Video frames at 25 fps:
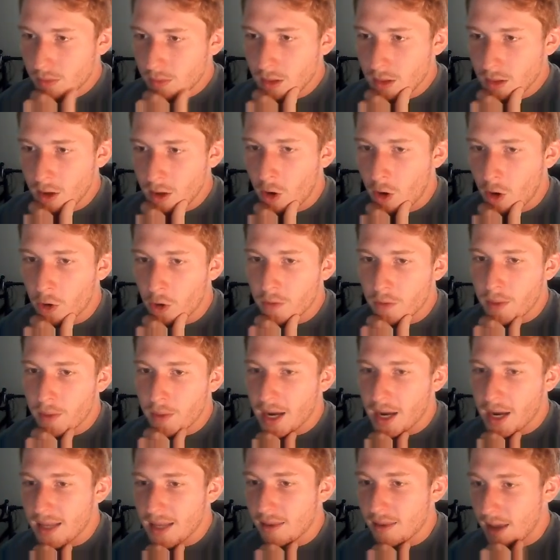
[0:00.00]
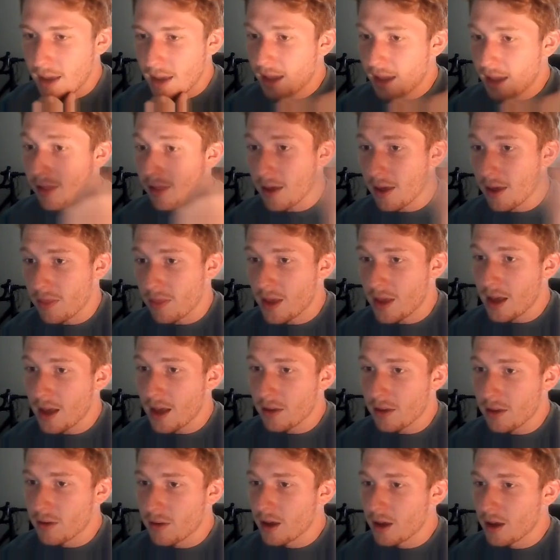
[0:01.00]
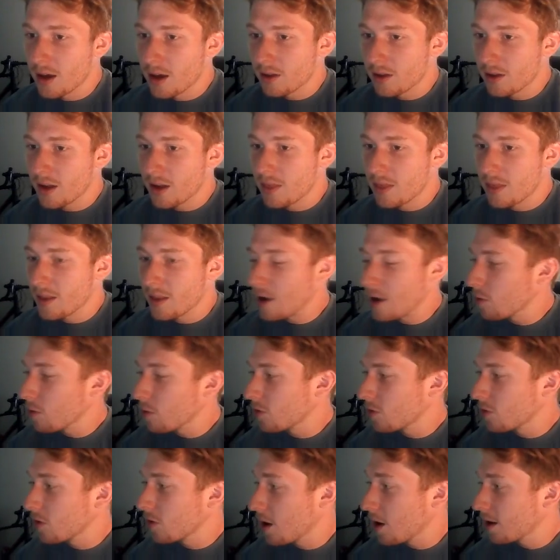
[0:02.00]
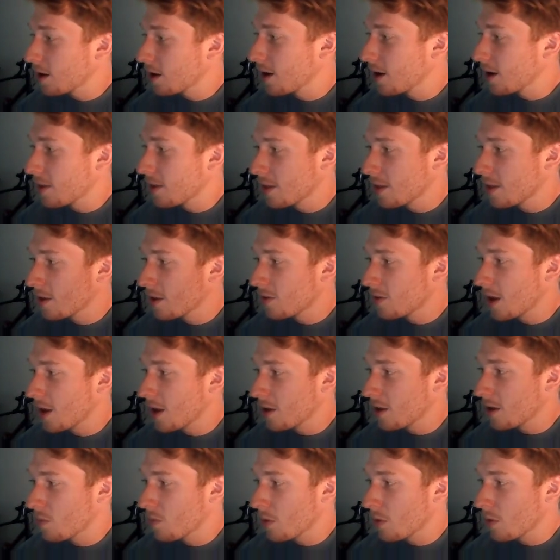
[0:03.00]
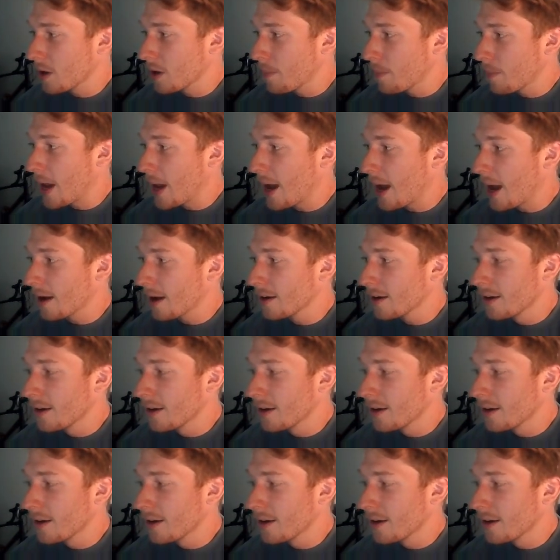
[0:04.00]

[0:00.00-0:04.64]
hard buy a deck like this, because I think that would suck. I think this deck is pretty bad.